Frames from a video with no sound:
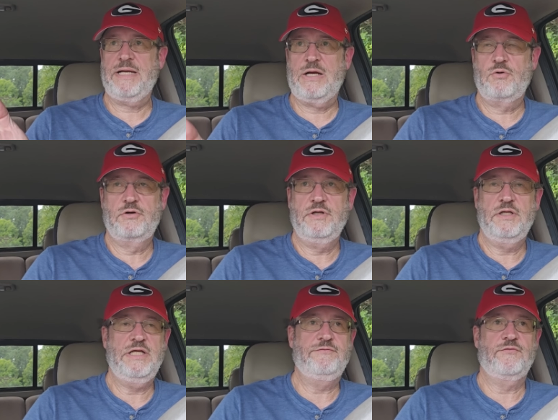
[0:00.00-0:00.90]
power
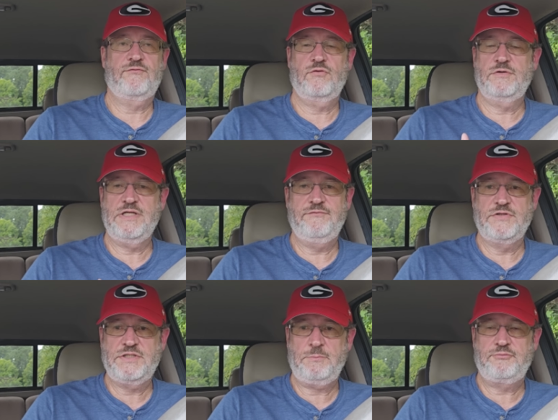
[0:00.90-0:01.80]
grid, even for
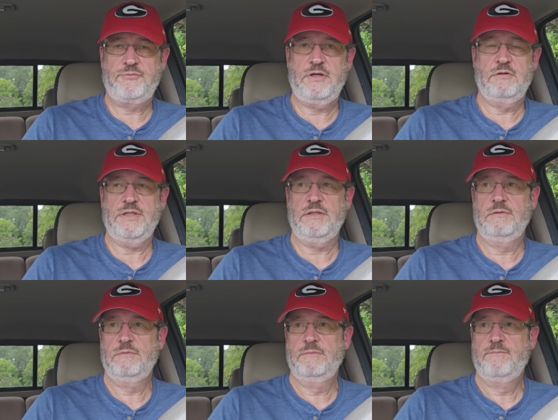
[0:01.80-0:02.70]
even temporarily,
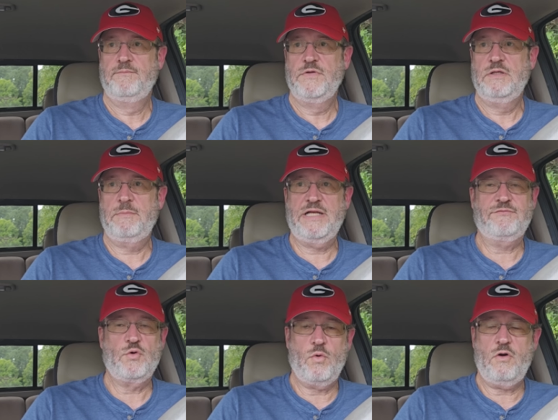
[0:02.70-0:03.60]
you might
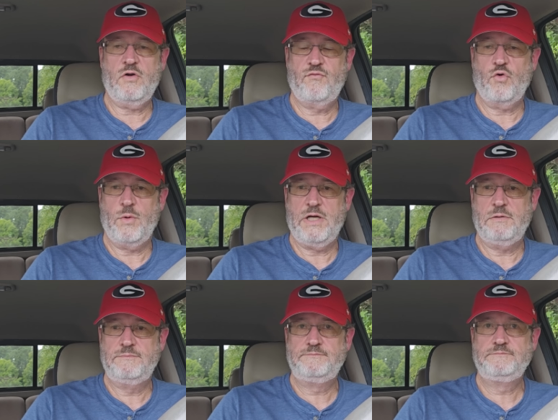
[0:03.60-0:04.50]
have to walk for a
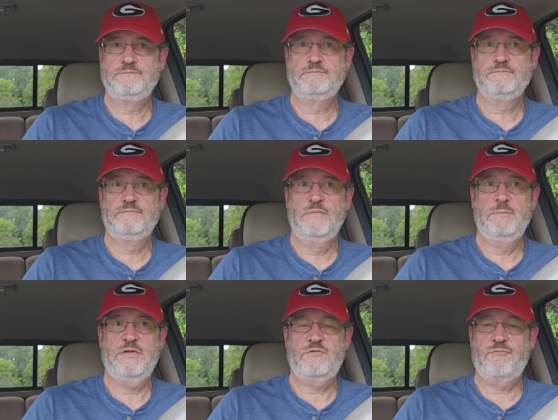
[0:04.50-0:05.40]
while.
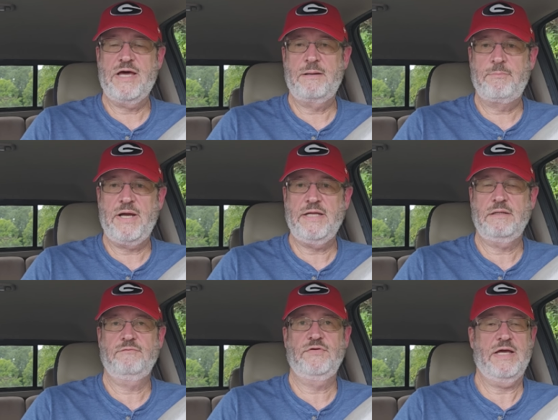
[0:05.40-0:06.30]
You might have to ride a bike.
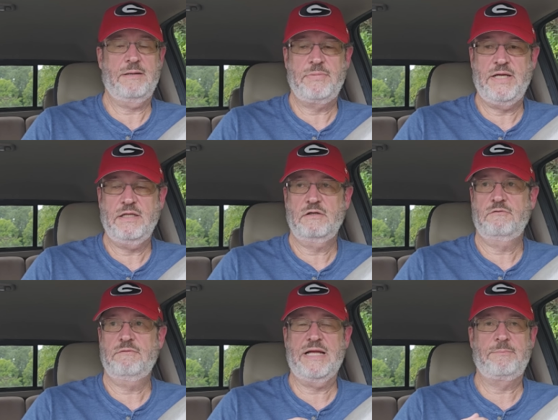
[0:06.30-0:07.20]
If you got a bike,
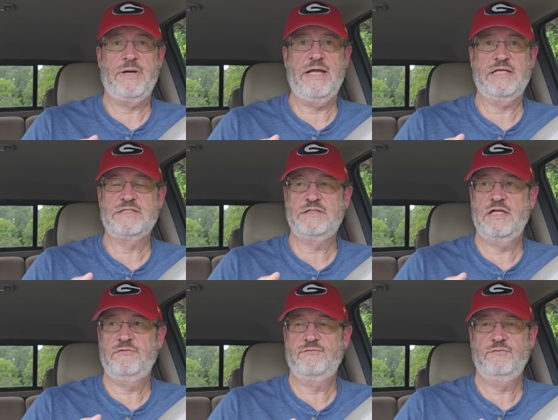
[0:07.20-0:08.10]
ride a bike instead
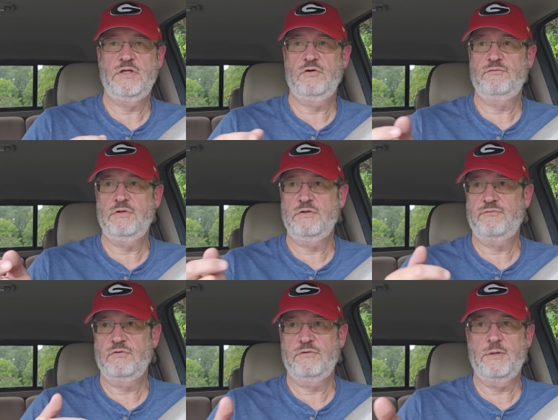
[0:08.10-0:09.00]
of, you know,
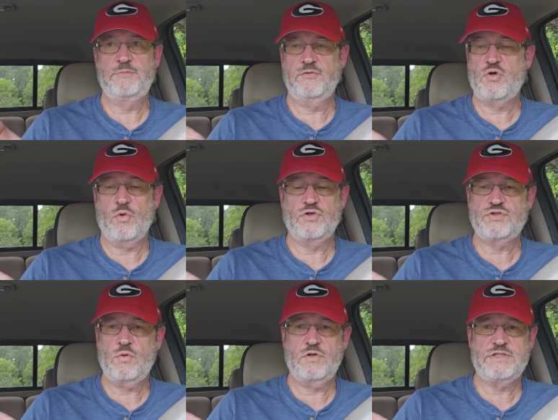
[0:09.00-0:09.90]
up to the corner
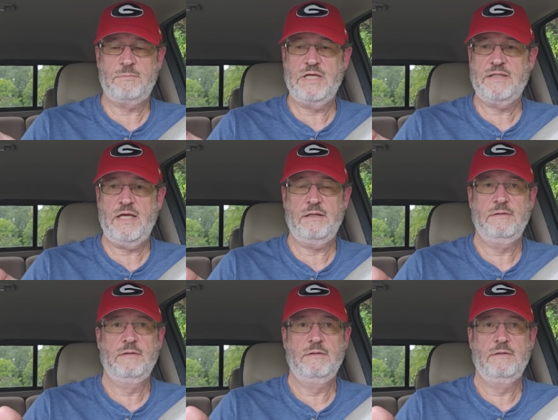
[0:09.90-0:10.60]
store or something like that.